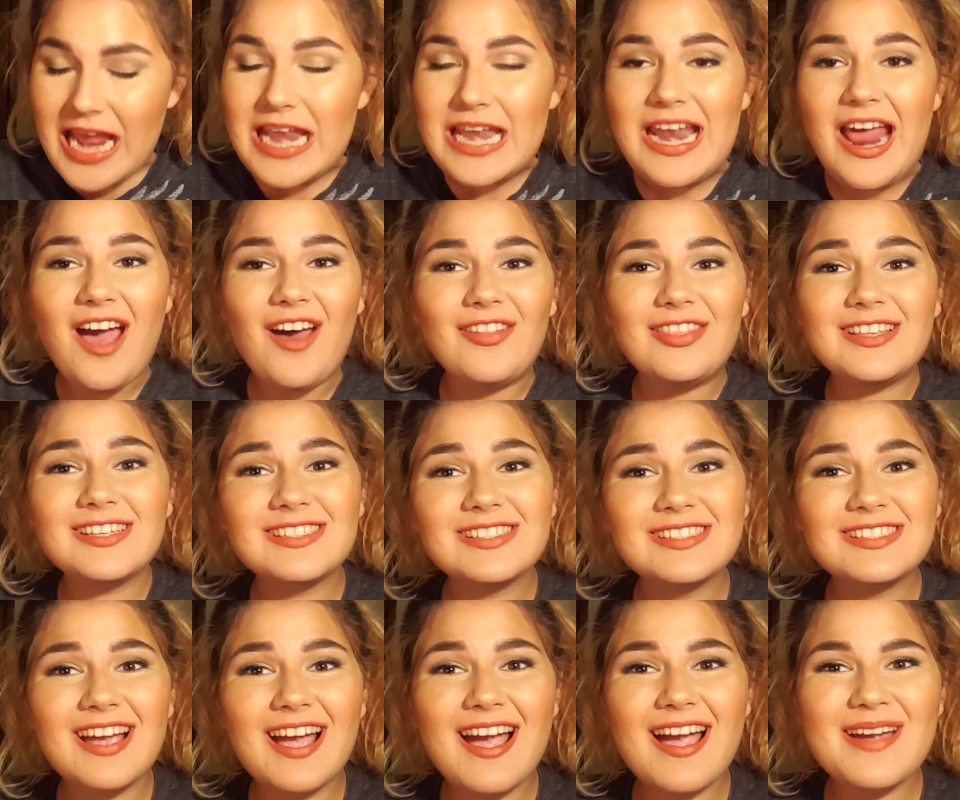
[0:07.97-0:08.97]
Now this
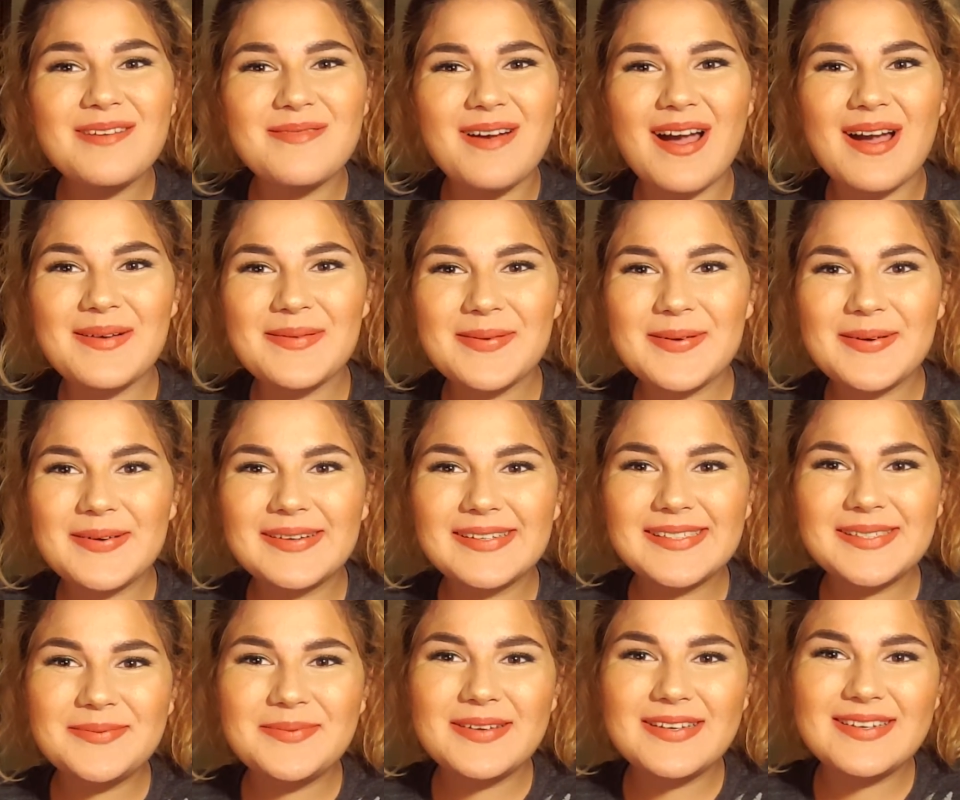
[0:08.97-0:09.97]
time I'm going
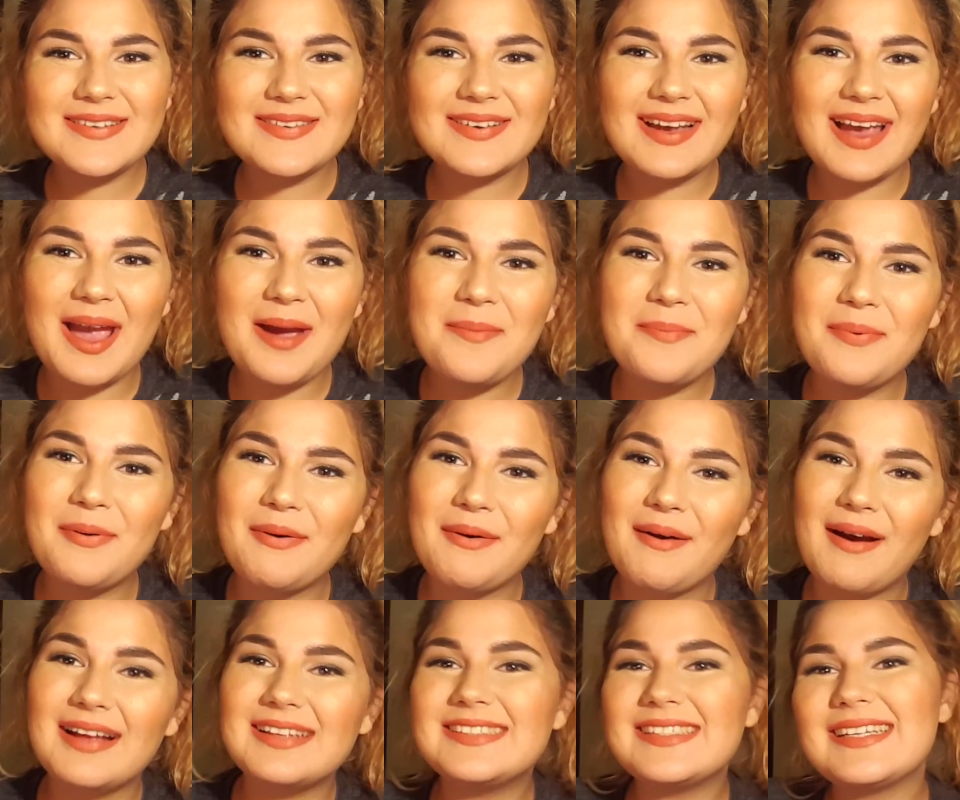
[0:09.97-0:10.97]
to be doing a
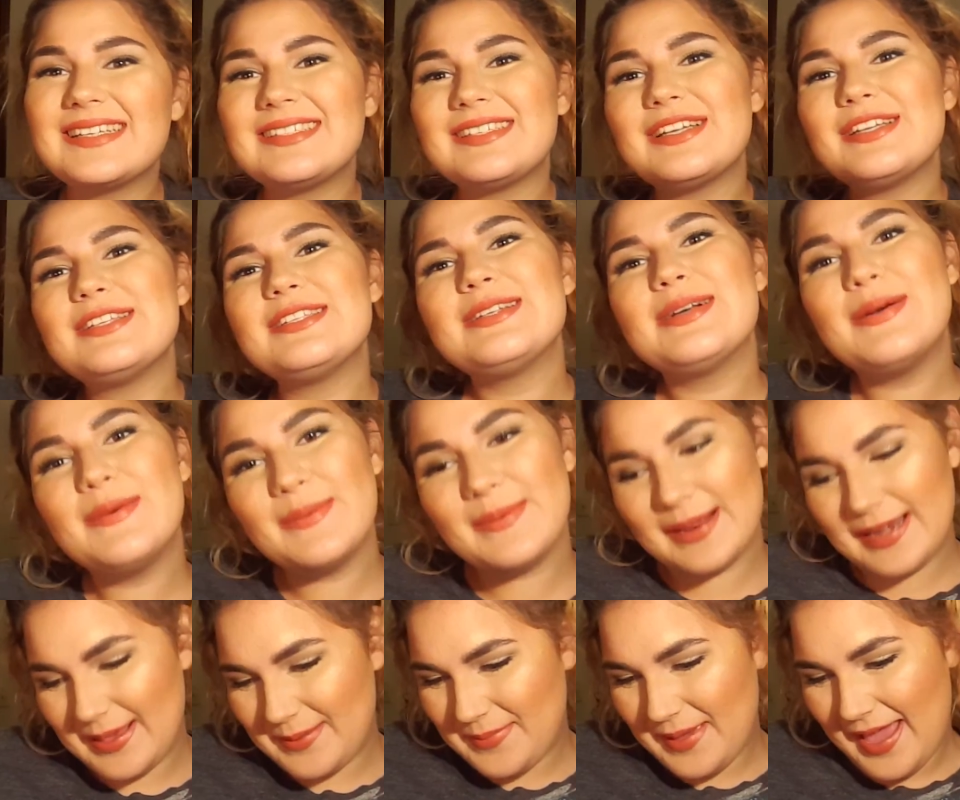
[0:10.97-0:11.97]
Project
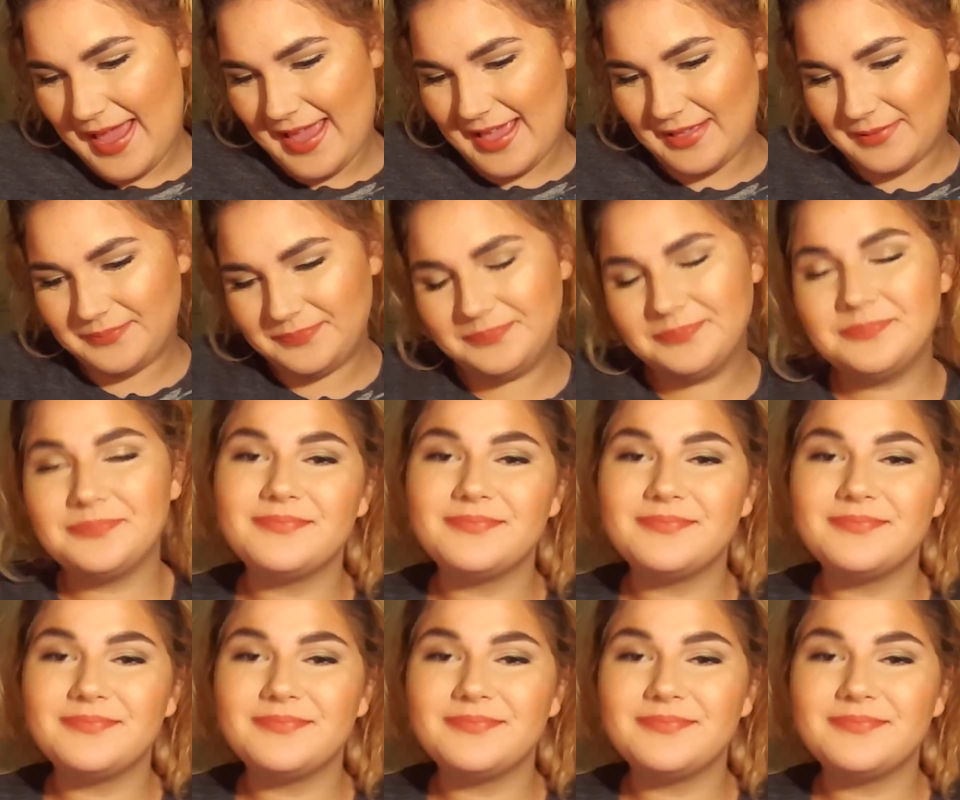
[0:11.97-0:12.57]
20 pan.